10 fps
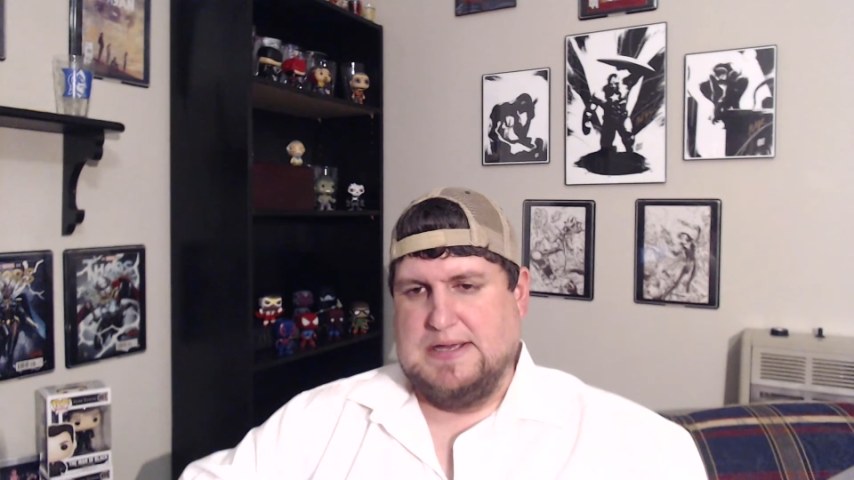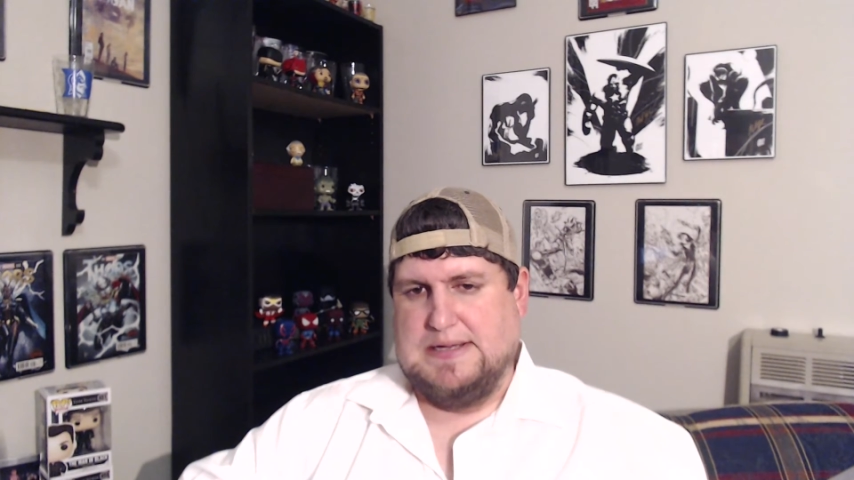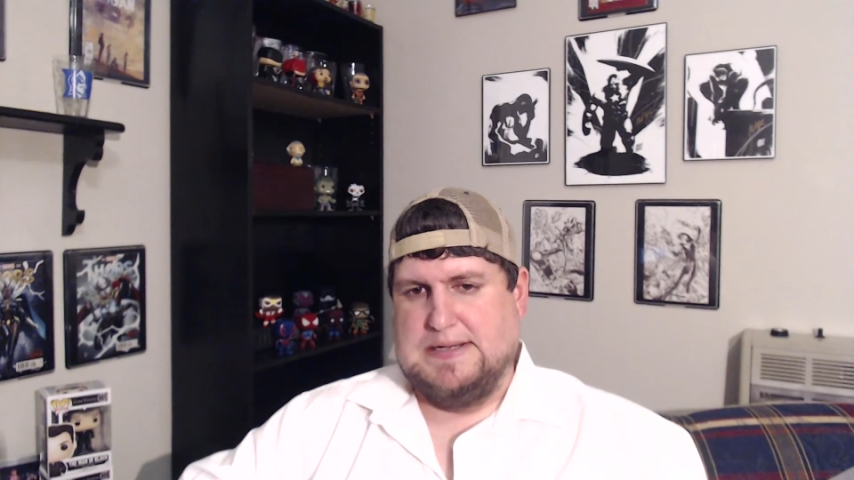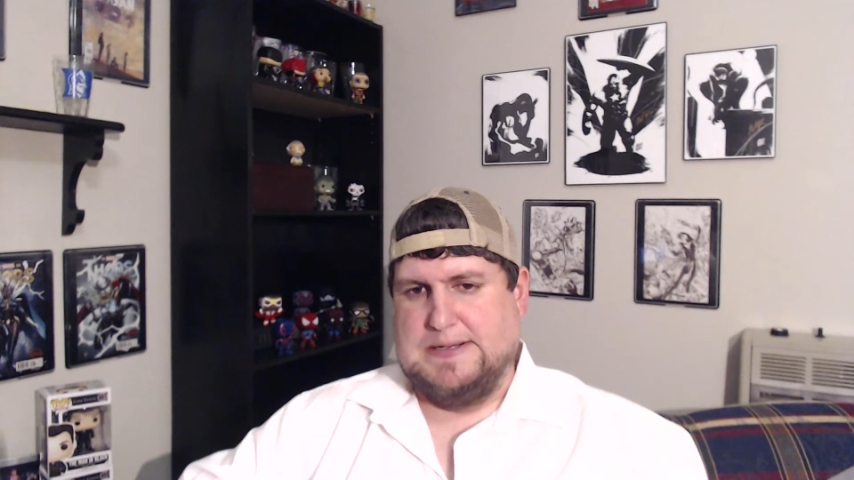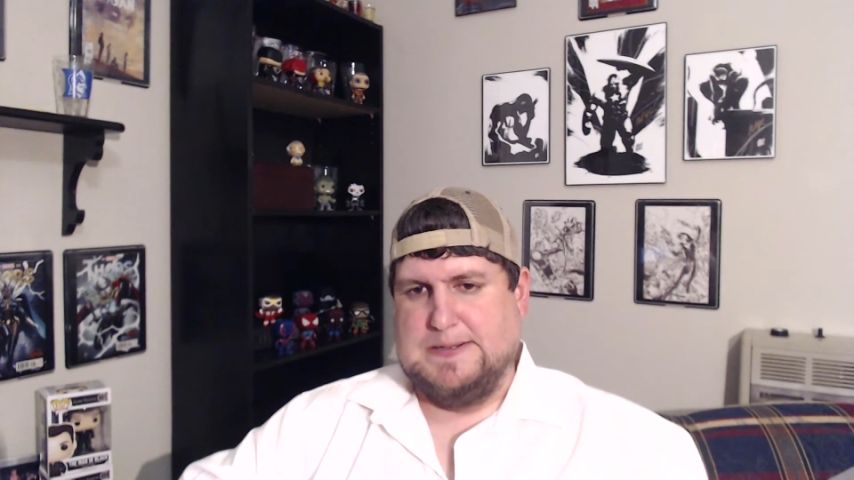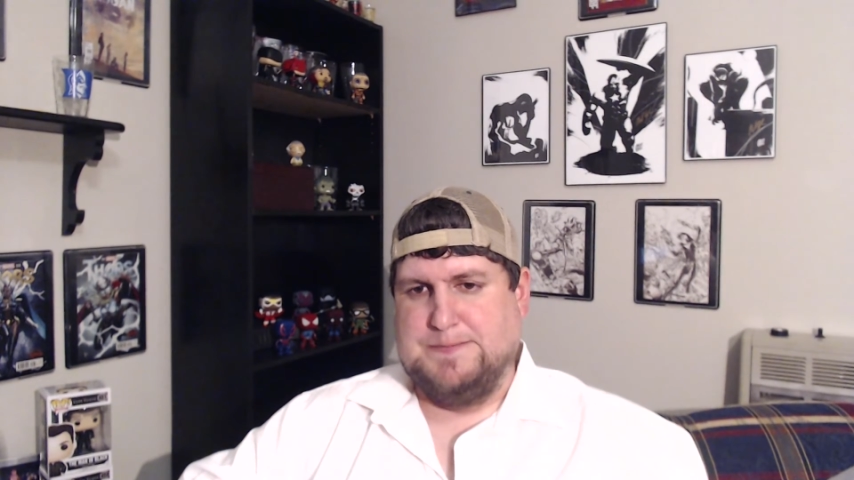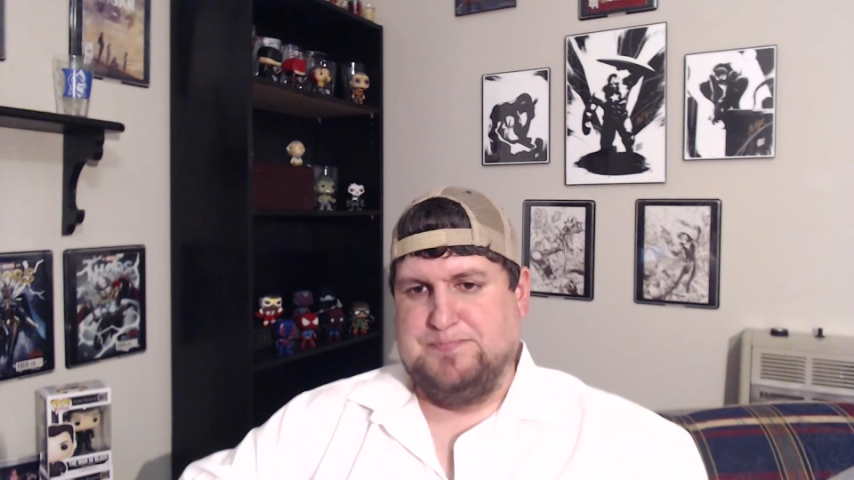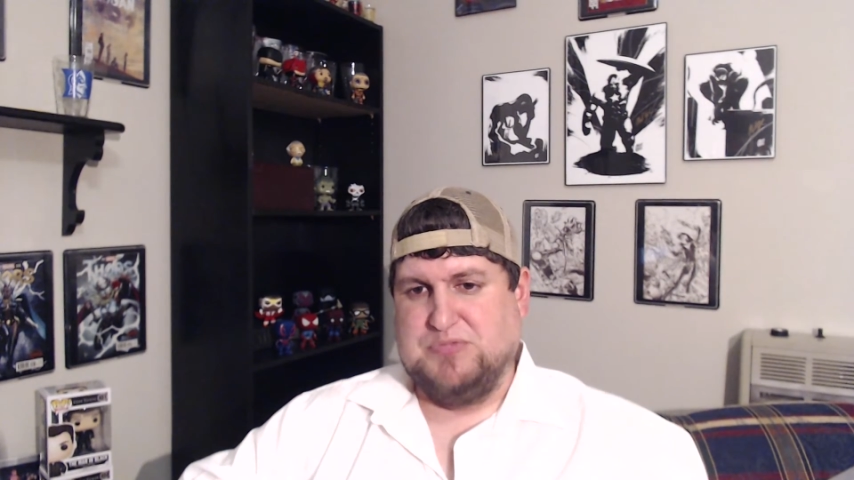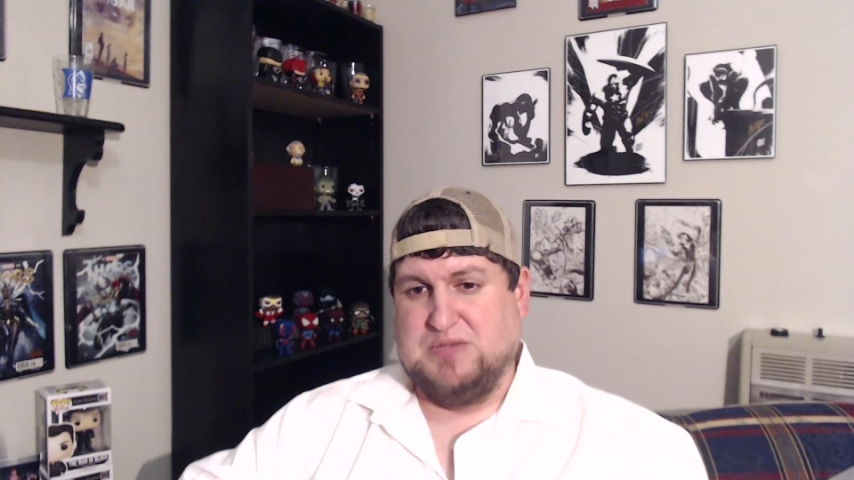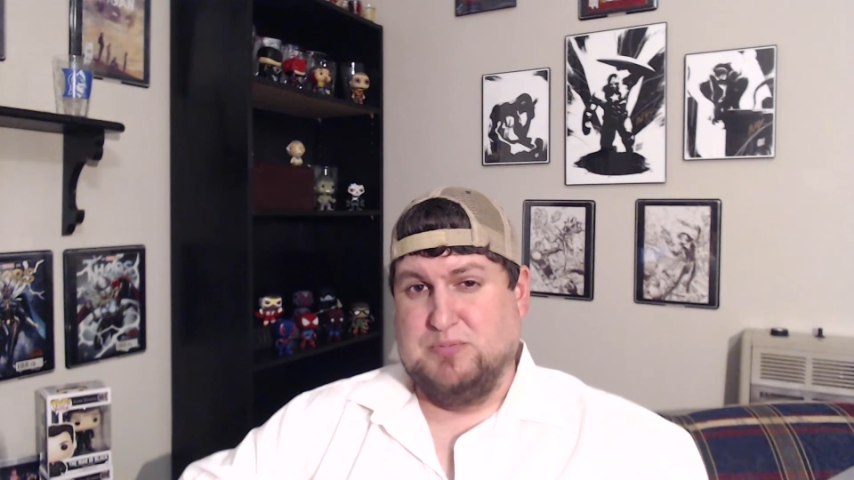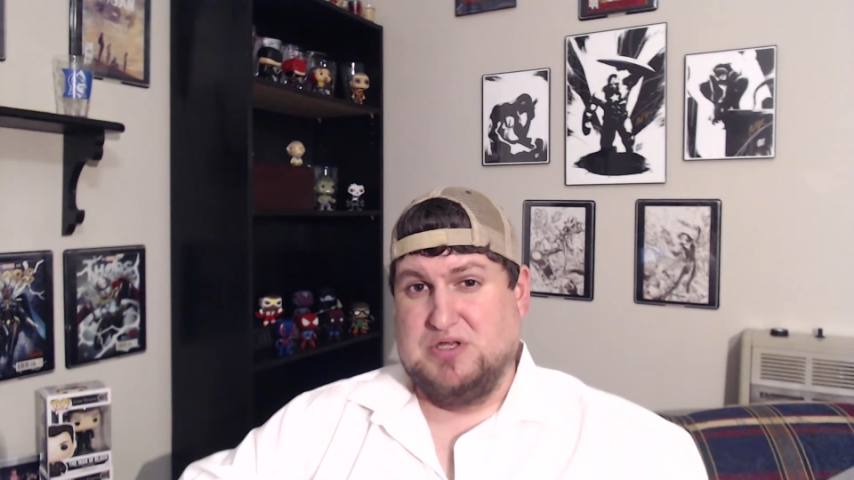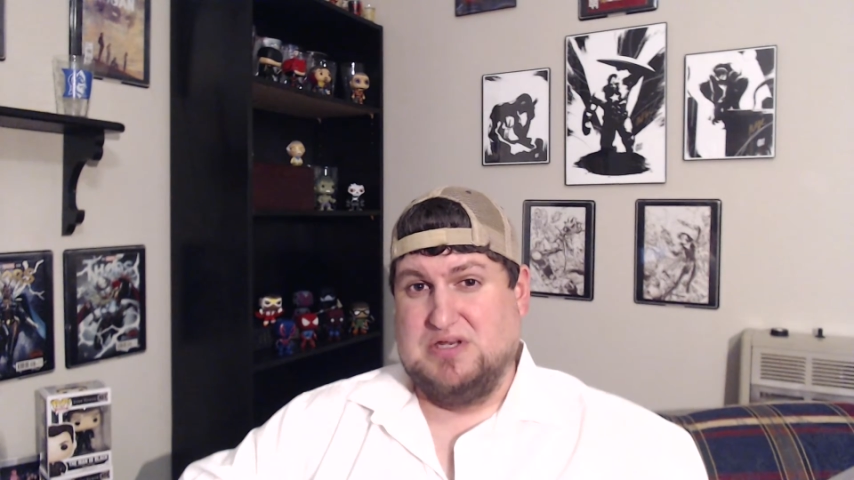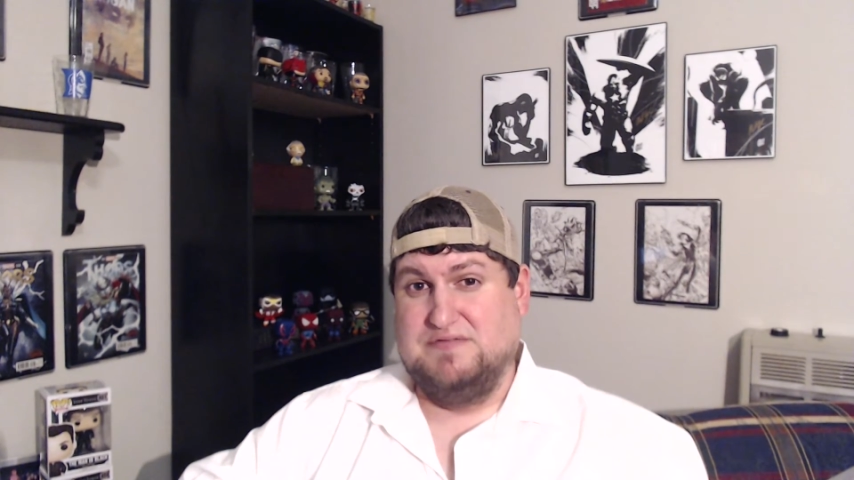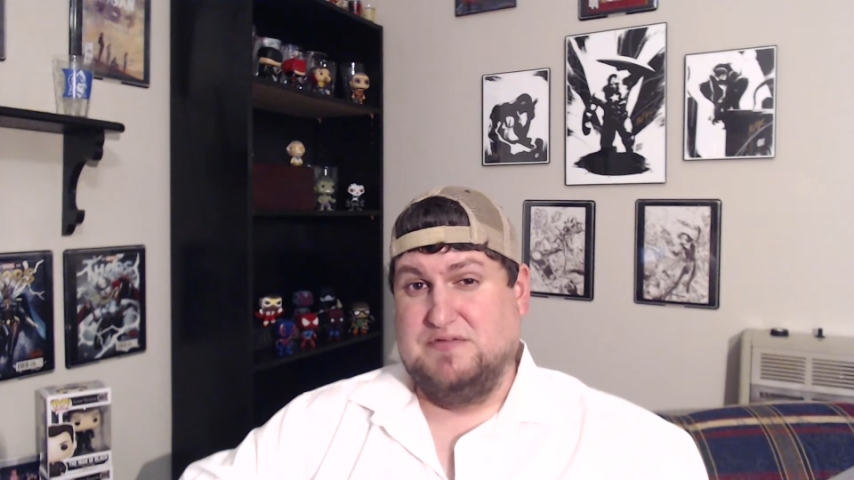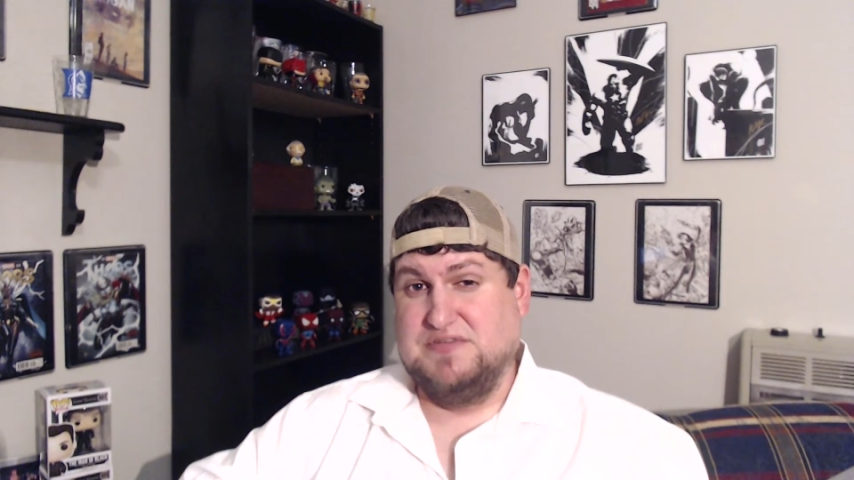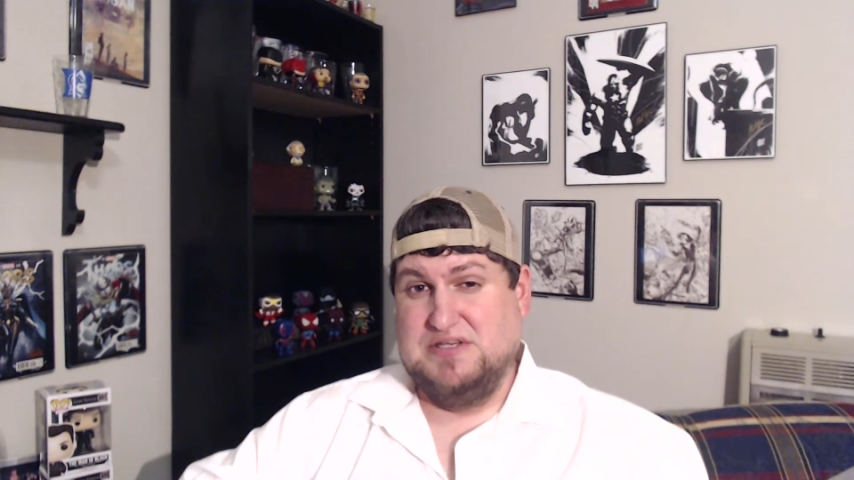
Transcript: But if you've